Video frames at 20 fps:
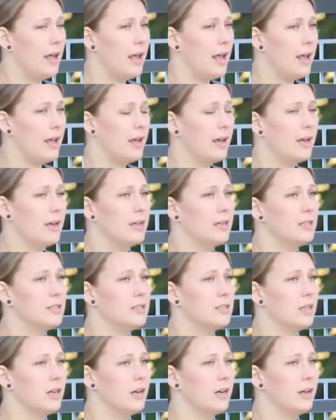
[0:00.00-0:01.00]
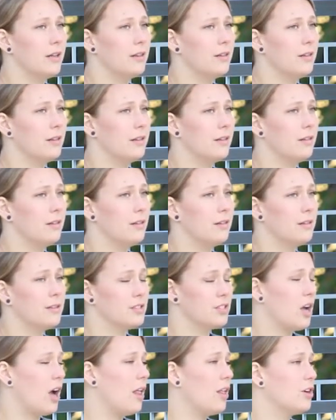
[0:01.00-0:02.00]
and uh, the
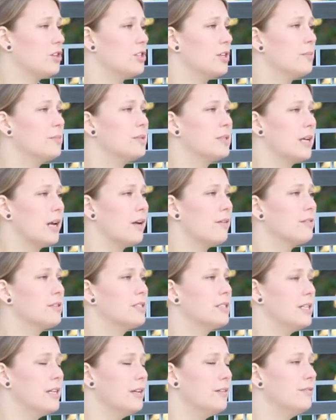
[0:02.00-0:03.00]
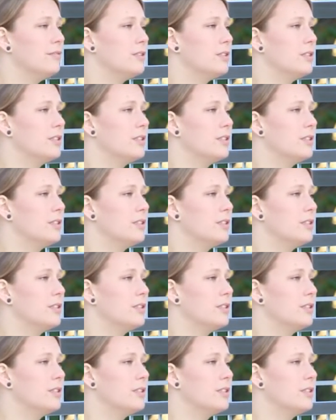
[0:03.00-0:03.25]
scholarships that I received.